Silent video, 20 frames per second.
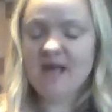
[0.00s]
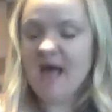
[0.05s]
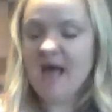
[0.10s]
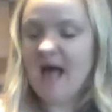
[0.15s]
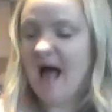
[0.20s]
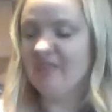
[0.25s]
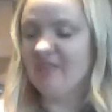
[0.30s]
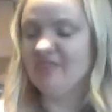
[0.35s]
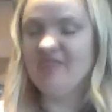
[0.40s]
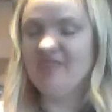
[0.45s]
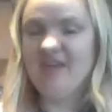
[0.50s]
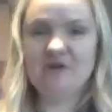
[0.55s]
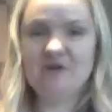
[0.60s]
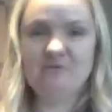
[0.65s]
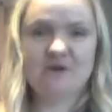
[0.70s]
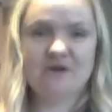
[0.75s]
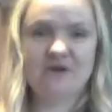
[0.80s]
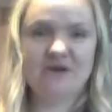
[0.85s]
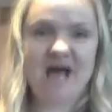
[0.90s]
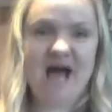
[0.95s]
and then
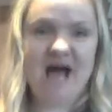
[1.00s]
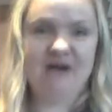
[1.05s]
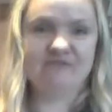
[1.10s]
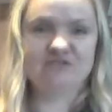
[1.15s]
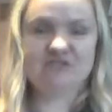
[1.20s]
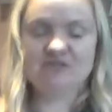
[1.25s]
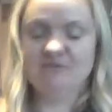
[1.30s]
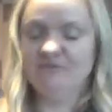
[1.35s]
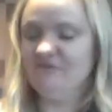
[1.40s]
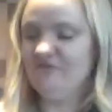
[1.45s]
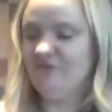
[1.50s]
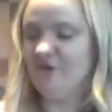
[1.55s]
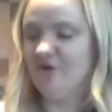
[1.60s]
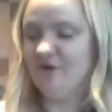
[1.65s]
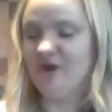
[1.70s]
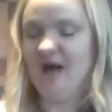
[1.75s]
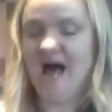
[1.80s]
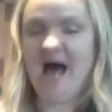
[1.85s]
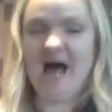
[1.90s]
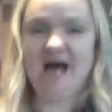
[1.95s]
we're going to have some
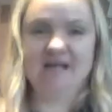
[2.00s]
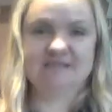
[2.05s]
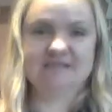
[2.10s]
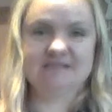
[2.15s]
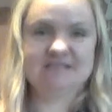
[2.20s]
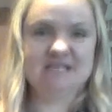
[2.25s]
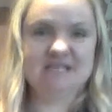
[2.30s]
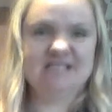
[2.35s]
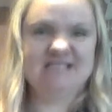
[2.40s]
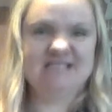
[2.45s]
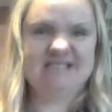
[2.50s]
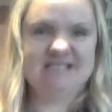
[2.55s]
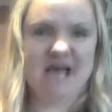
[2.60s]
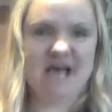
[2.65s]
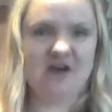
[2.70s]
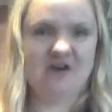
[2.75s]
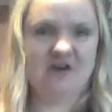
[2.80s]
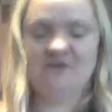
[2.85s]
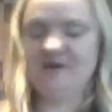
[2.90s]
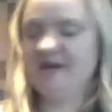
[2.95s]
fun and
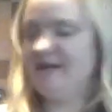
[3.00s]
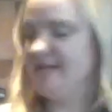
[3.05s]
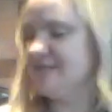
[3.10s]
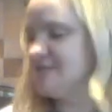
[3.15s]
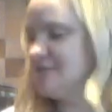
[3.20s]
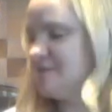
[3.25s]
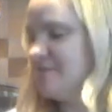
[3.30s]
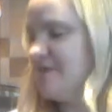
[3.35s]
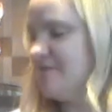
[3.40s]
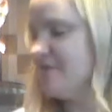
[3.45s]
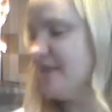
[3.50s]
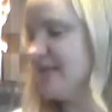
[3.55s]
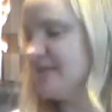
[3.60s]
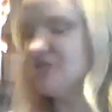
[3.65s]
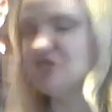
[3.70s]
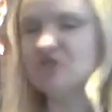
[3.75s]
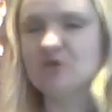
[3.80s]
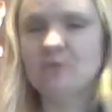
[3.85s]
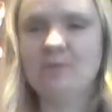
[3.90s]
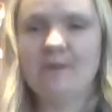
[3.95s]
decorate some of
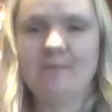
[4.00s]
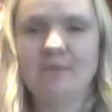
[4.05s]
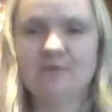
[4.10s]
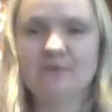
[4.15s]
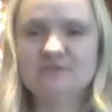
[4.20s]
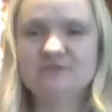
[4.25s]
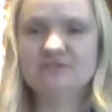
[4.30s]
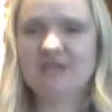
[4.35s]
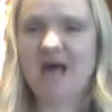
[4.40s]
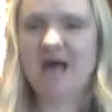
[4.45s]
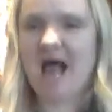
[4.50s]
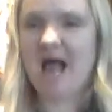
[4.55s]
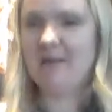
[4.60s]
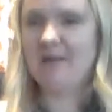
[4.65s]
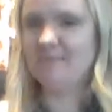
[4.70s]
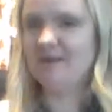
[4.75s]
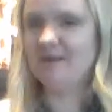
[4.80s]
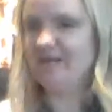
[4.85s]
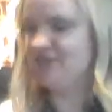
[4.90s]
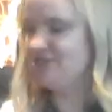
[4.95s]
these yummy buns that I
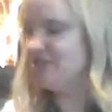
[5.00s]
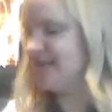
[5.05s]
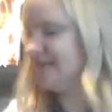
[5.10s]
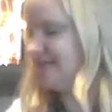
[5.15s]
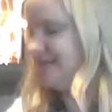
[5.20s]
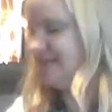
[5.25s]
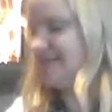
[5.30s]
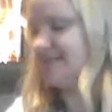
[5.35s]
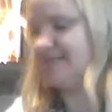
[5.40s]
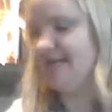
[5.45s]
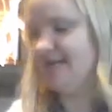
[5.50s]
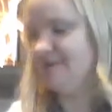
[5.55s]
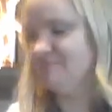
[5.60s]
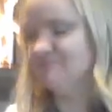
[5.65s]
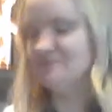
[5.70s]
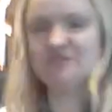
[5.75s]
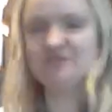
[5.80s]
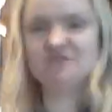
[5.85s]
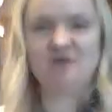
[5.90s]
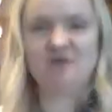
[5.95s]
made yesterday.
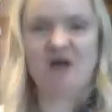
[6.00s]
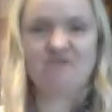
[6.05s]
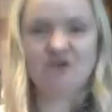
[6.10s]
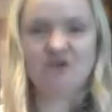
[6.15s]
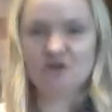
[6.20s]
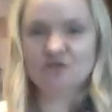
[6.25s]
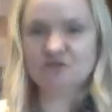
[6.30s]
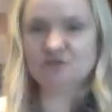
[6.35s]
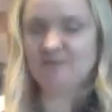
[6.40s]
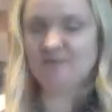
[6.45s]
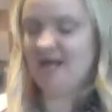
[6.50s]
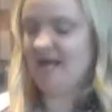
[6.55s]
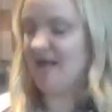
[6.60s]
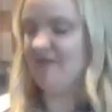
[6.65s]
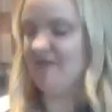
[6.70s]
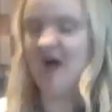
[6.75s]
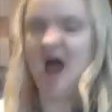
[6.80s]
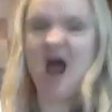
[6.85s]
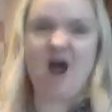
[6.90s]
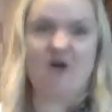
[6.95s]
So I've got some here
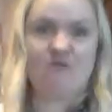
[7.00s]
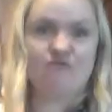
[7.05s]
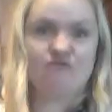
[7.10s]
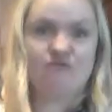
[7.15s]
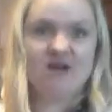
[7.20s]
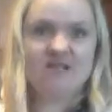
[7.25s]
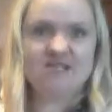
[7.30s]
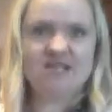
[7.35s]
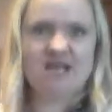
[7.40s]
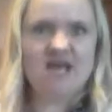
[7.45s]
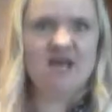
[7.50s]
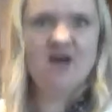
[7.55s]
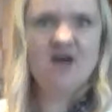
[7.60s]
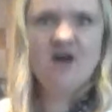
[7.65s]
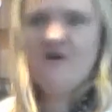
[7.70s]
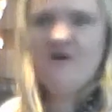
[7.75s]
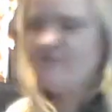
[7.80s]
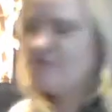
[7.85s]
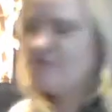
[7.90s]
that are ready for